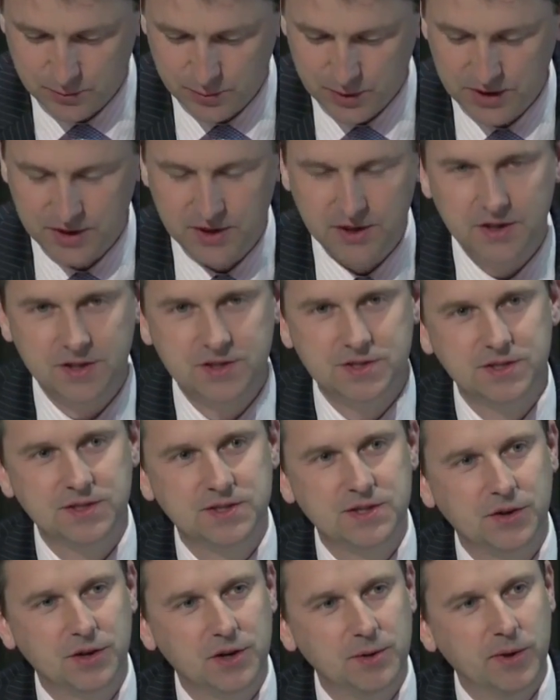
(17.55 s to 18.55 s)
the winners and
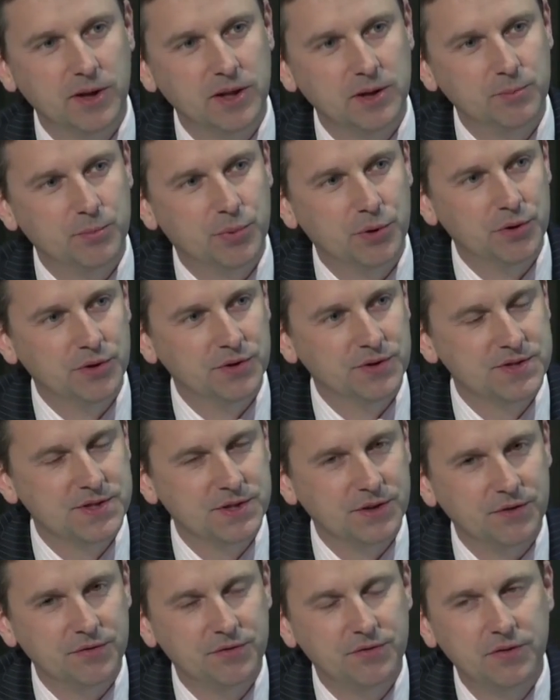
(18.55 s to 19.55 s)
talking about the
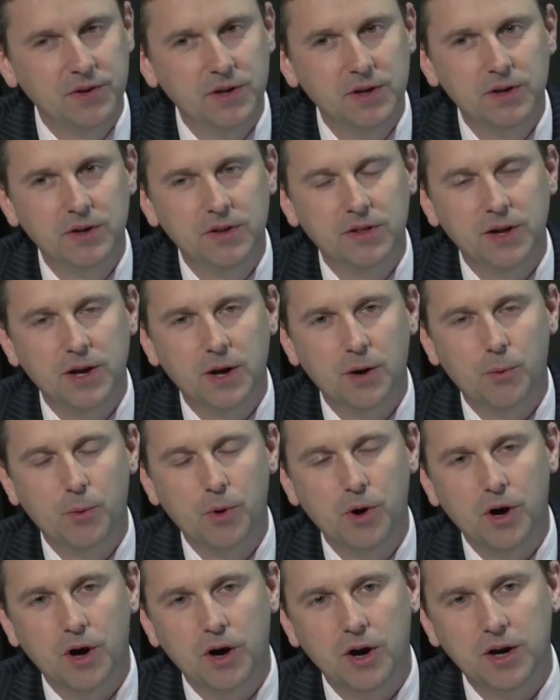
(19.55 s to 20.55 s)
importance of their
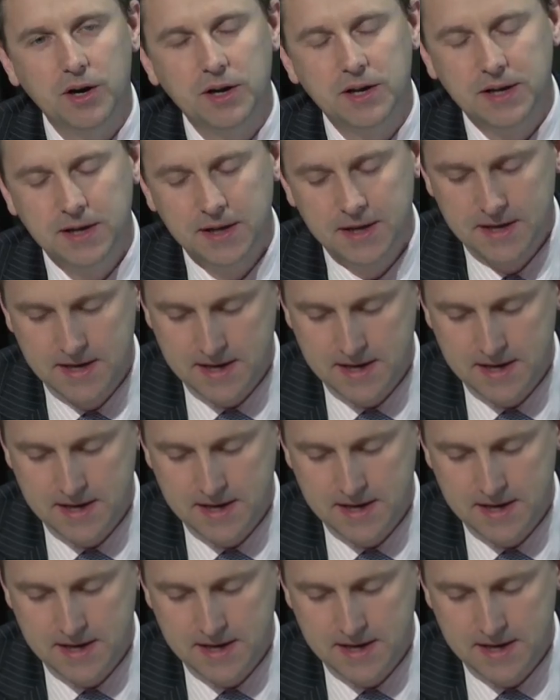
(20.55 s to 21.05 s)
work.